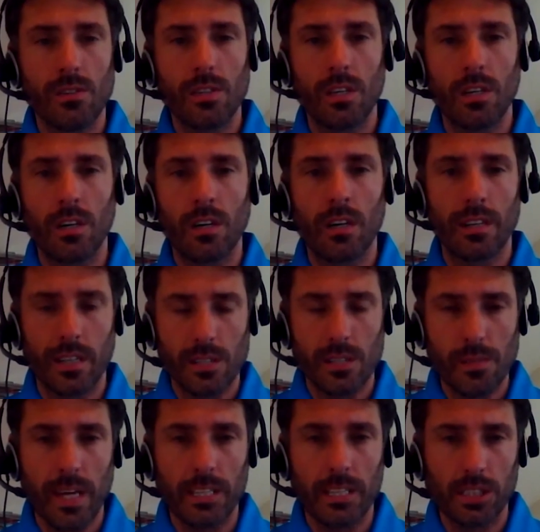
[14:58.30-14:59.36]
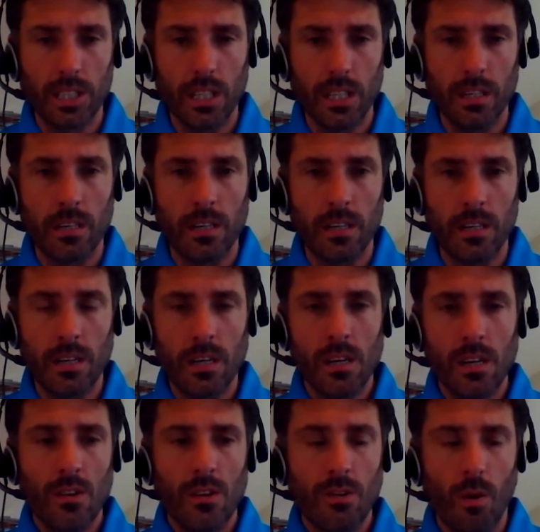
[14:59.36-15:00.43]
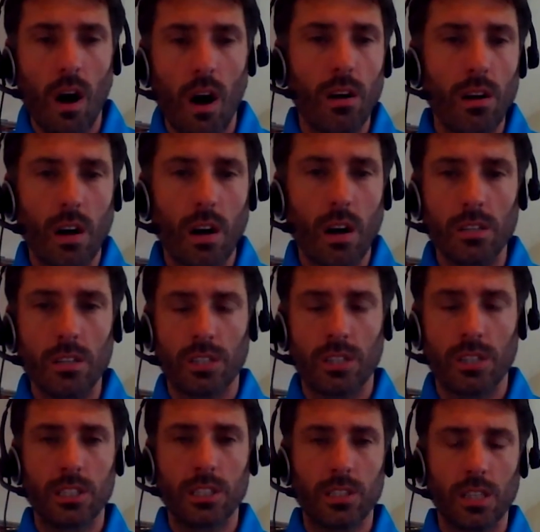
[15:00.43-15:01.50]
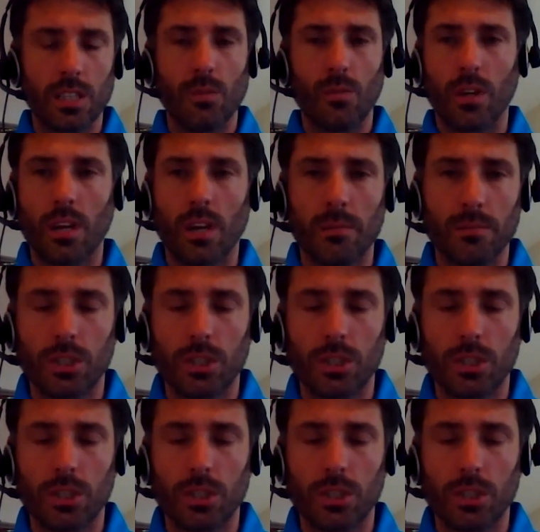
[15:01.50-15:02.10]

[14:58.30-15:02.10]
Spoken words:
center and dispatch center. So all calls initially would come